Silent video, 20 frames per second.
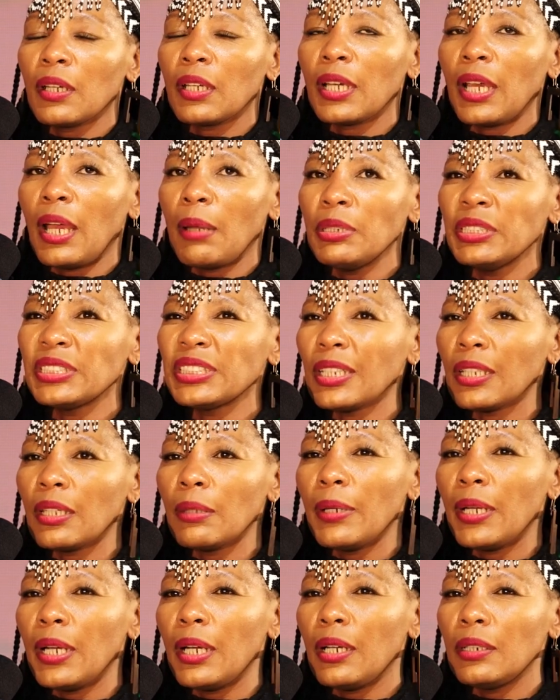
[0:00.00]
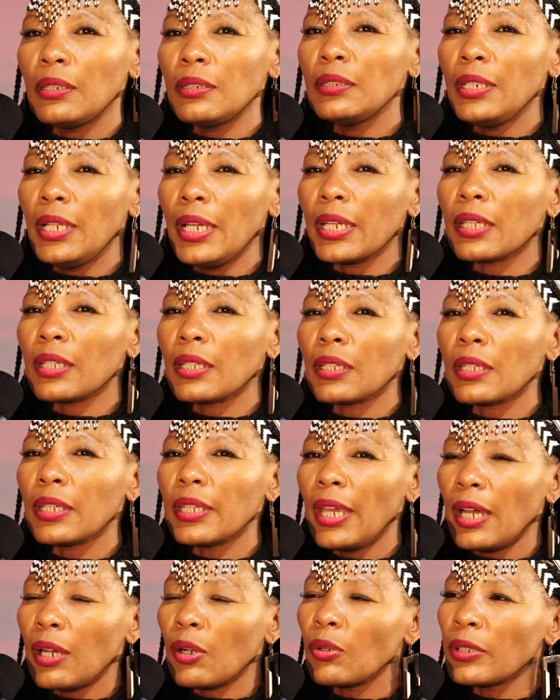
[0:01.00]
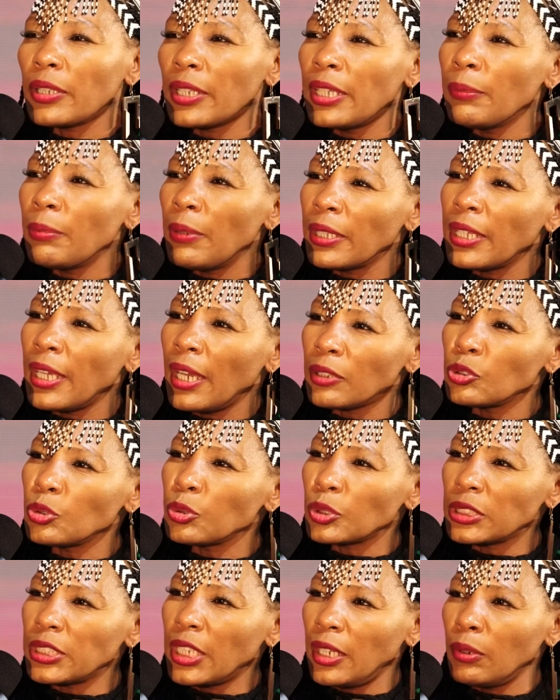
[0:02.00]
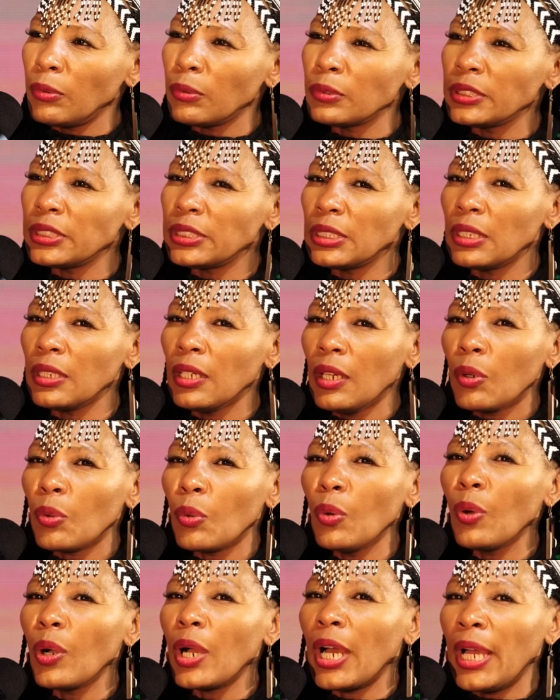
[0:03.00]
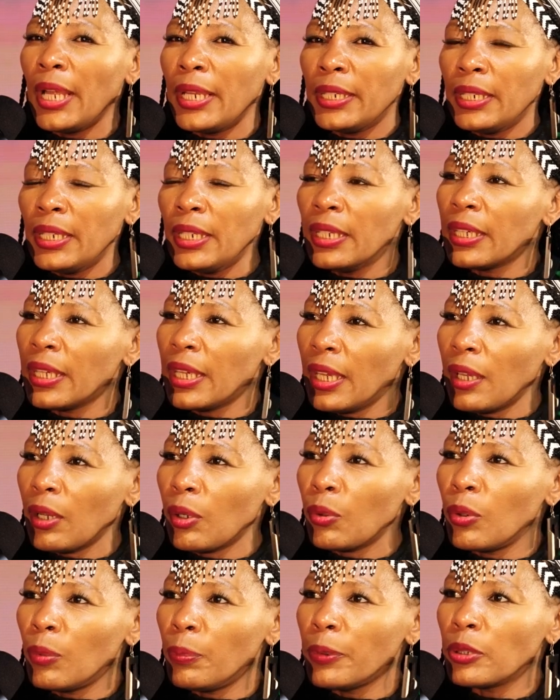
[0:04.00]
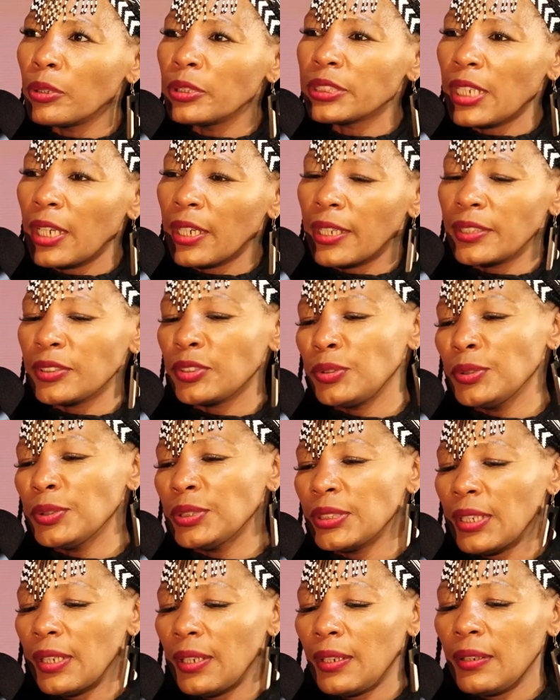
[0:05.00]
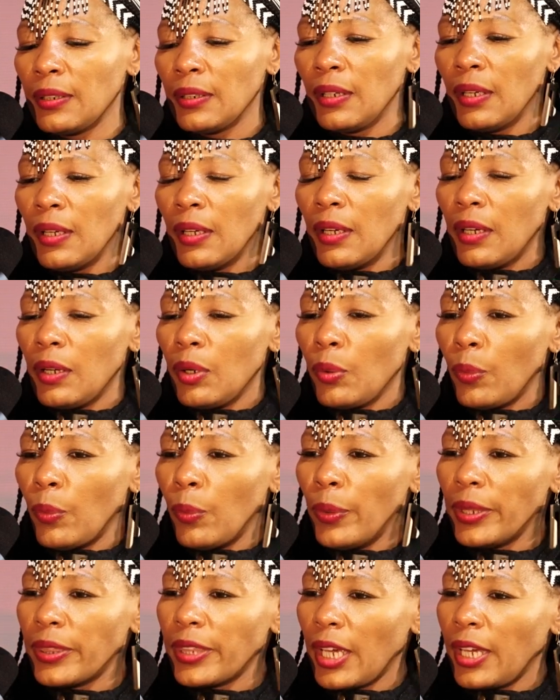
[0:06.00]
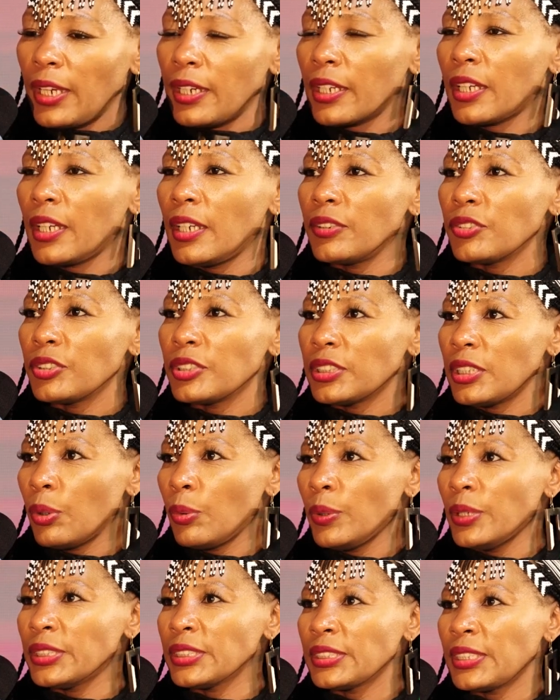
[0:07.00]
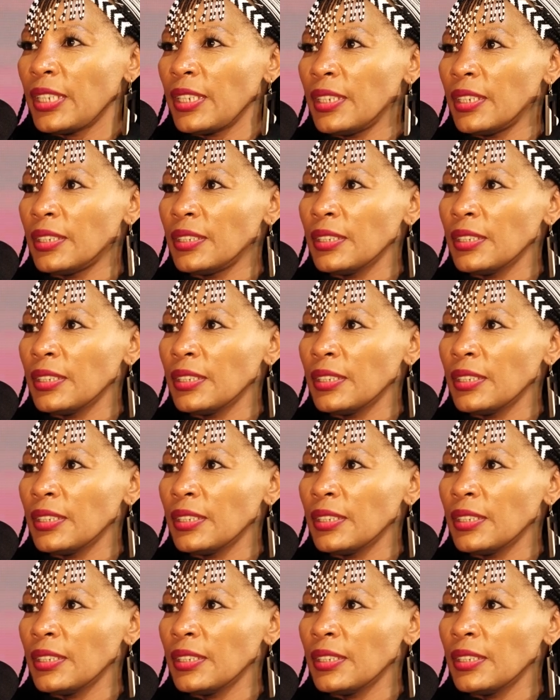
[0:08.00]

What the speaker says: ngabe sengiba like ngiyathukuthela ukuthi kungani ingekho because like as you said with other countries the western